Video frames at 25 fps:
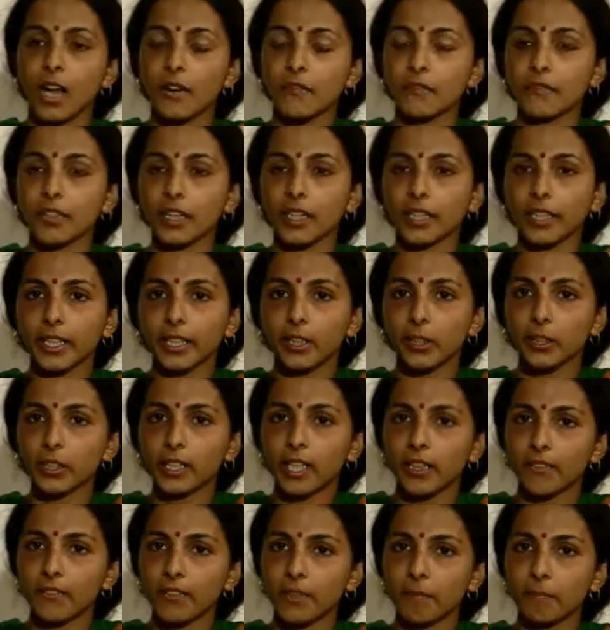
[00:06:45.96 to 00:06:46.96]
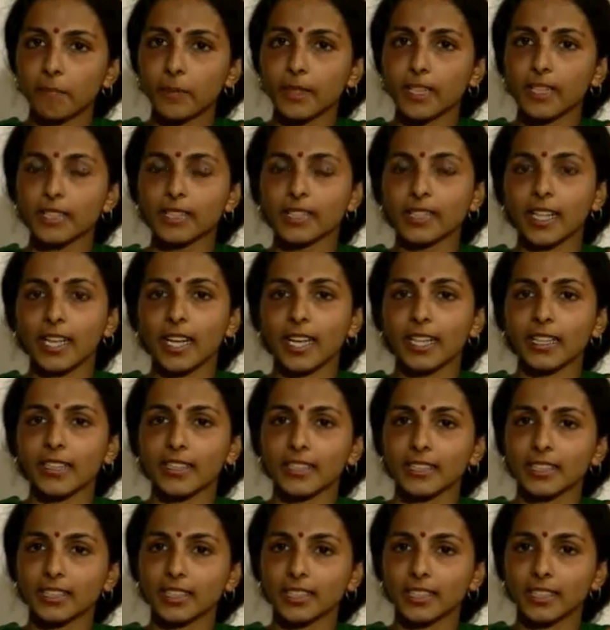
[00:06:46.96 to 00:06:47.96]
working on developing a
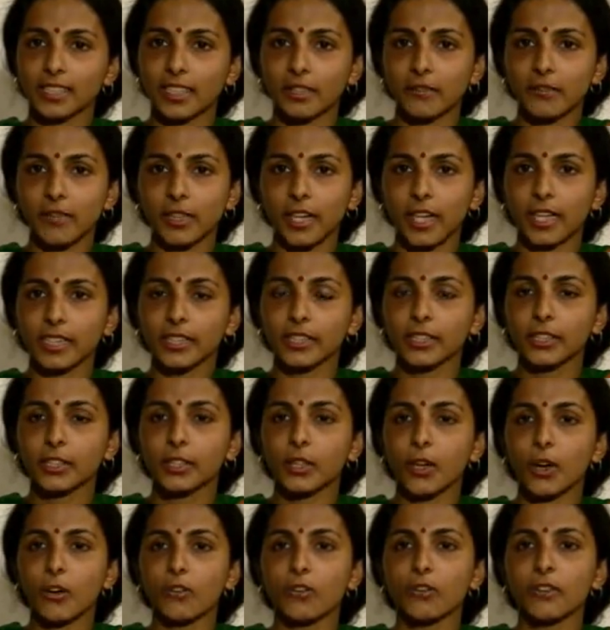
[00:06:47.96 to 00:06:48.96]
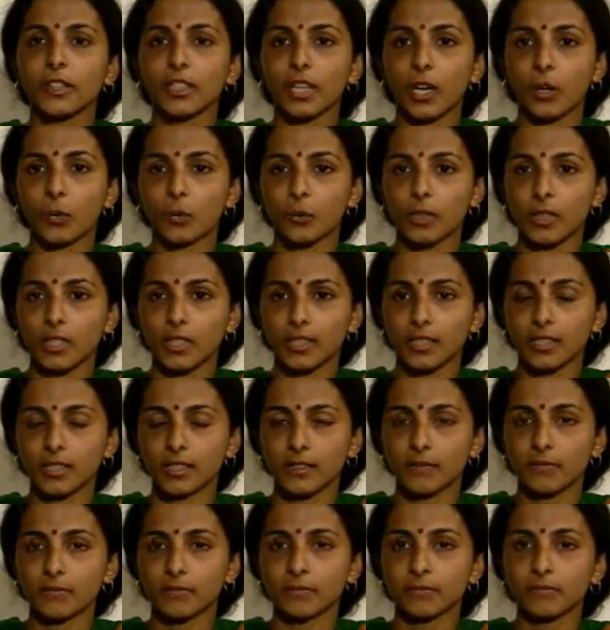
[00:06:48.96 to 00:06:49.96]
saline-resistant variety of groundnuts.
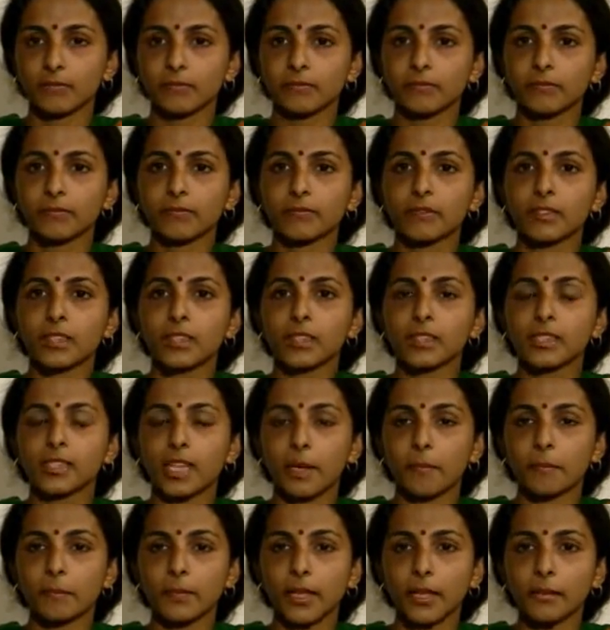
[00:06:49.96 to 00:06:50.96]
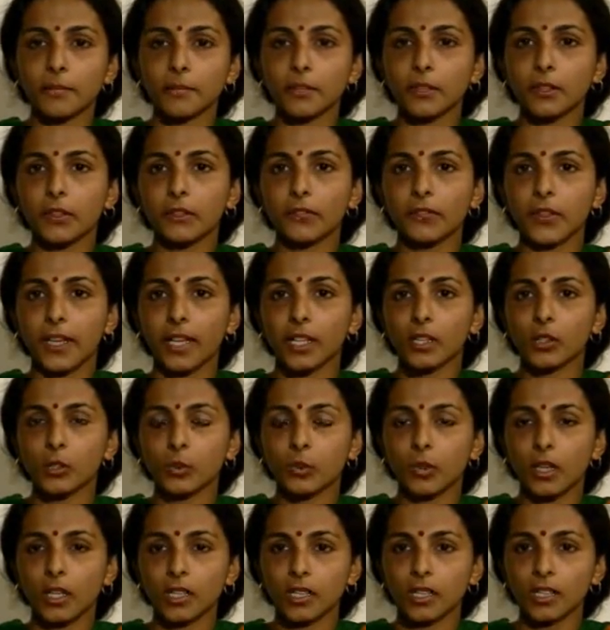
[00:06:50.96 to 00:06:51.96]
Sometimes we fail to
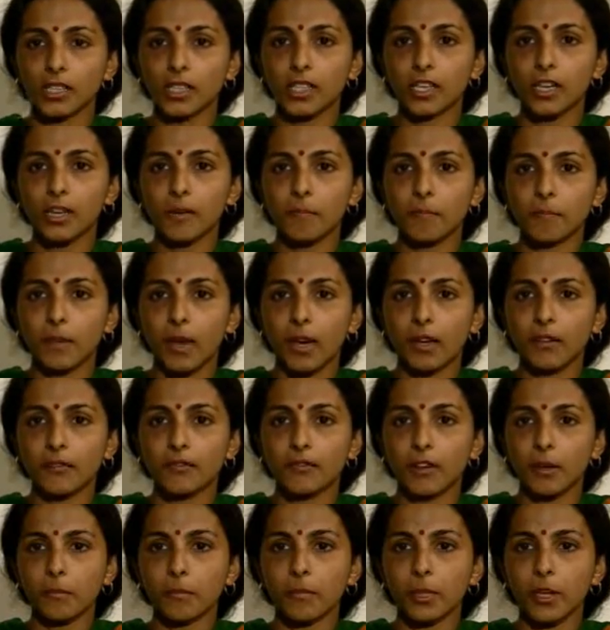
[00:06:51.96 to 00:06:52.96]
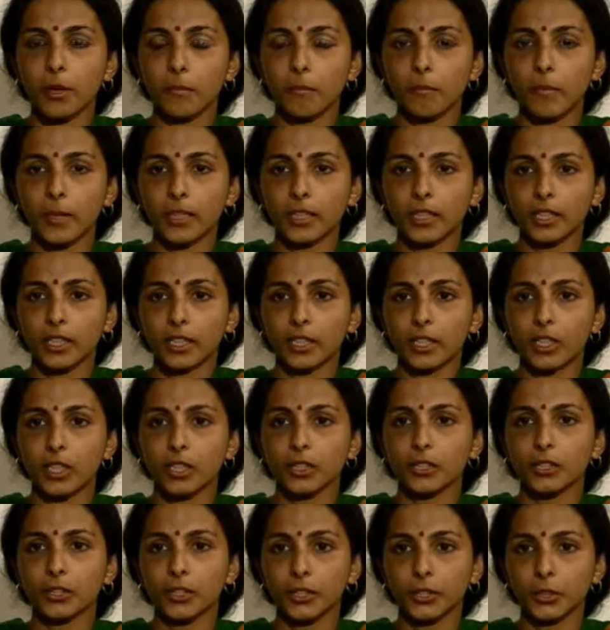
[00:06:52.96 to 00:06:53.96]
culture a plant from a particular
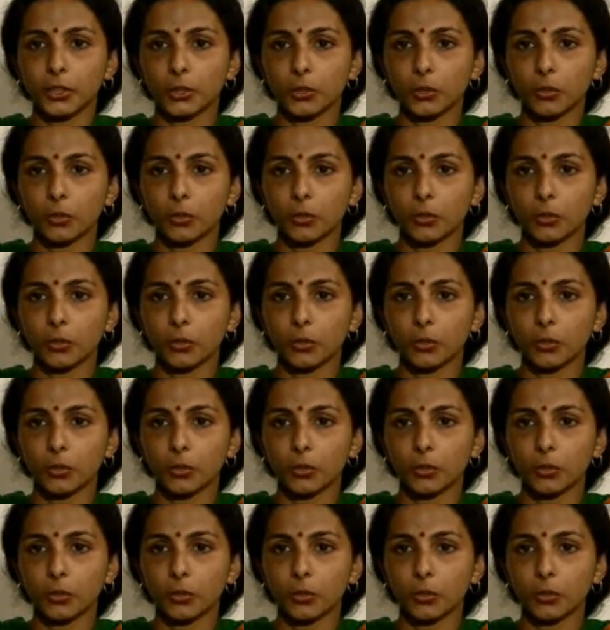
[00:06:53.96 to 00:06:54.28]
tissue